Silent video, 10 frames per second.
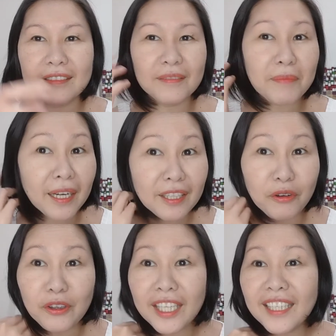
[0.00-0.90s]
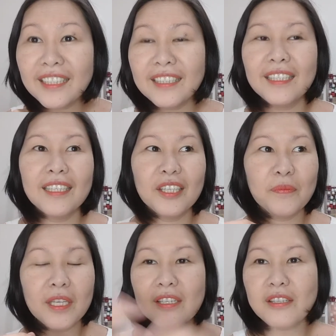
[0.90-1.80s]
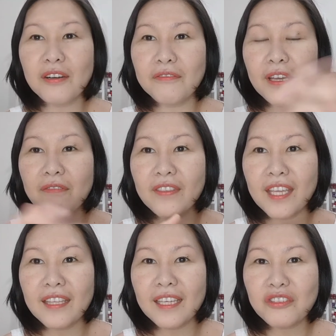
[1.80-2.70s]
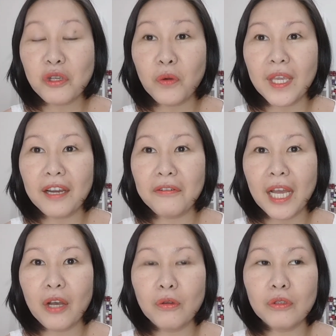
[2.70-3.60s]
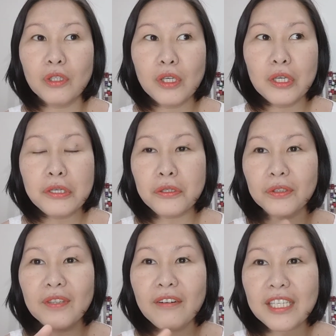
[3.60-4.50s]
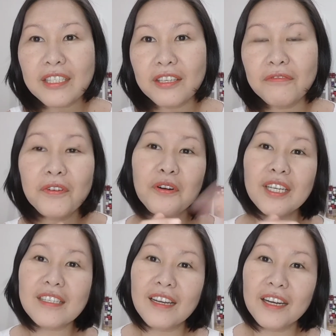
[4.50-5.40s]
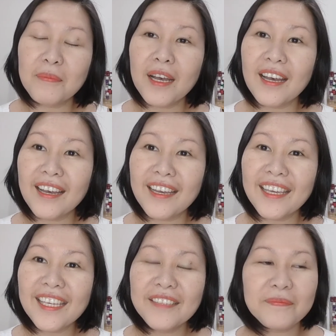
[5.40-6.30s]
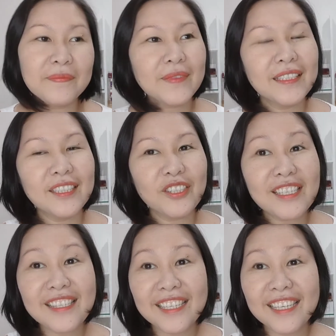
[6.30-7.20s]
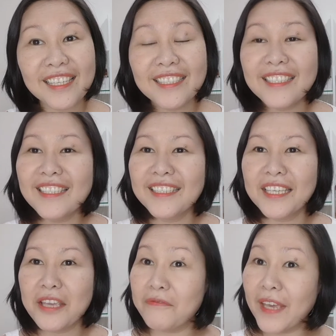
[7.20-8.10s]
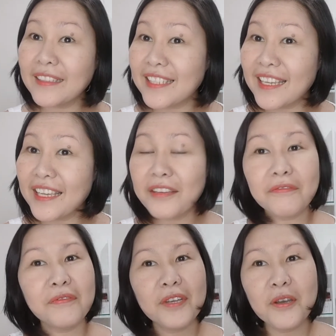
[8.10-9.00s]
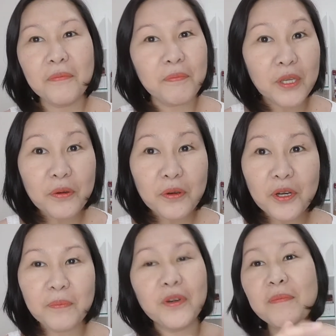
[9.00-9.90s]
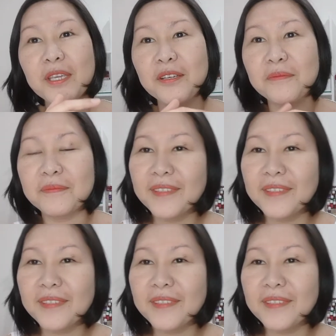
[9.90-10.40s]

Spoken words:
paranoid because of everything that's going around. So to the rescue, of course, are my trusted, effective, pure, premium